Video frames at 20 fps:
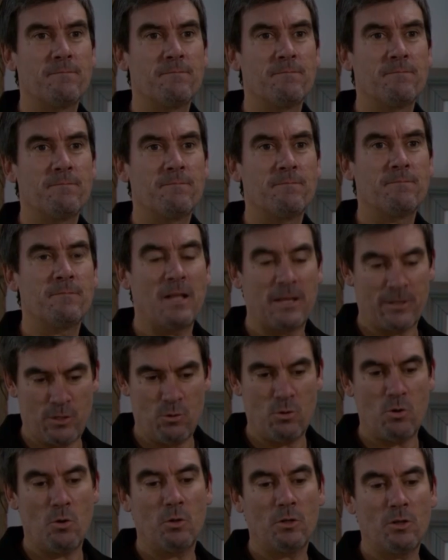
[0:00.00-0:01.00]
Like you
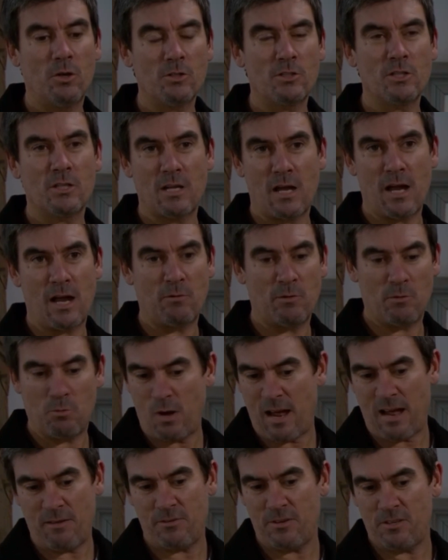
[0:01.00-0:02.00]
go along tonight with
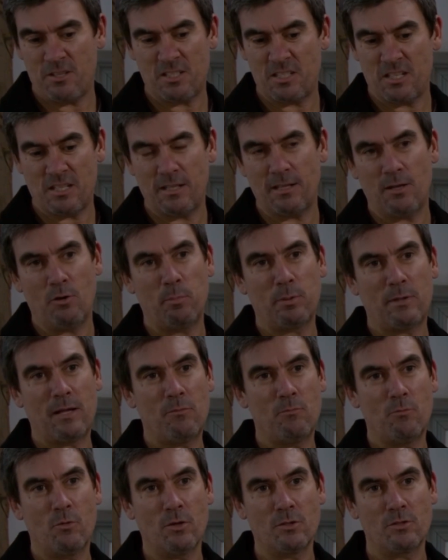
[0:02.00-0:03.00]
whatever your silly little plan
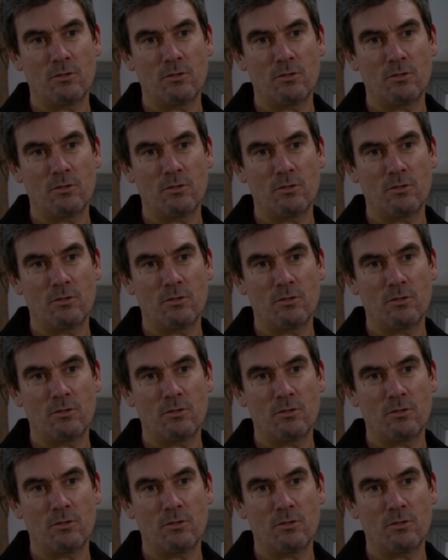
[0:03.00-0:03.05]
was.